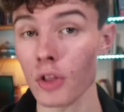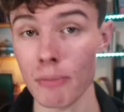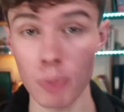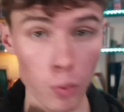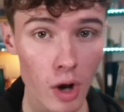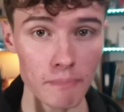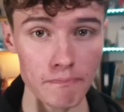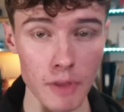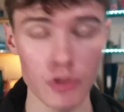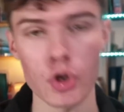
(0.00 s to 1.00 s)
number
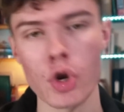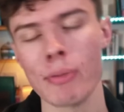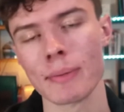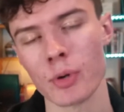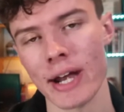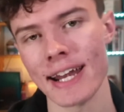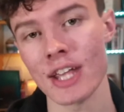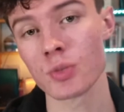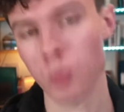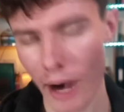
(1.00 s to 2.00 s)
one, the human
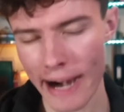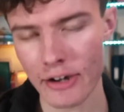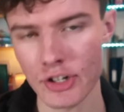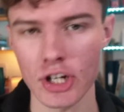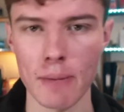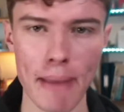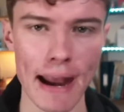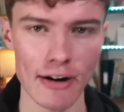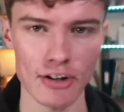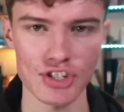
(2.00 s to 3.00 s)
brain is wired to
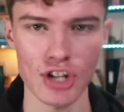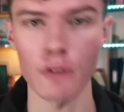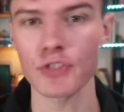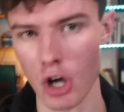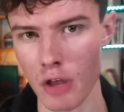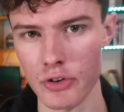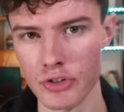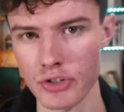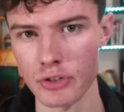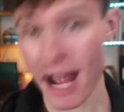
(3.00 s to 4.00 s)
compare itself to
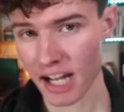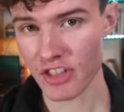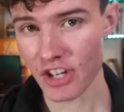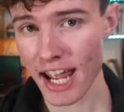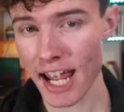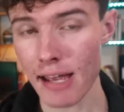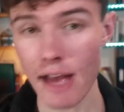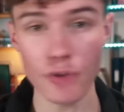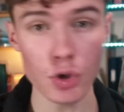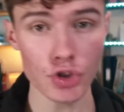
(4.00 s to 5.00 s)
others. Back in the day,
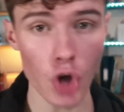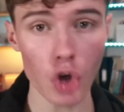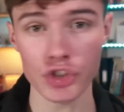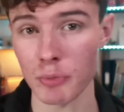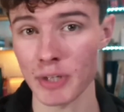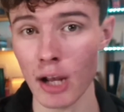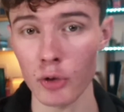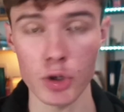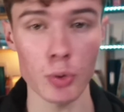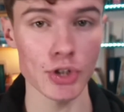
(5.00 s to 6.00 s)
if you saw someone else who was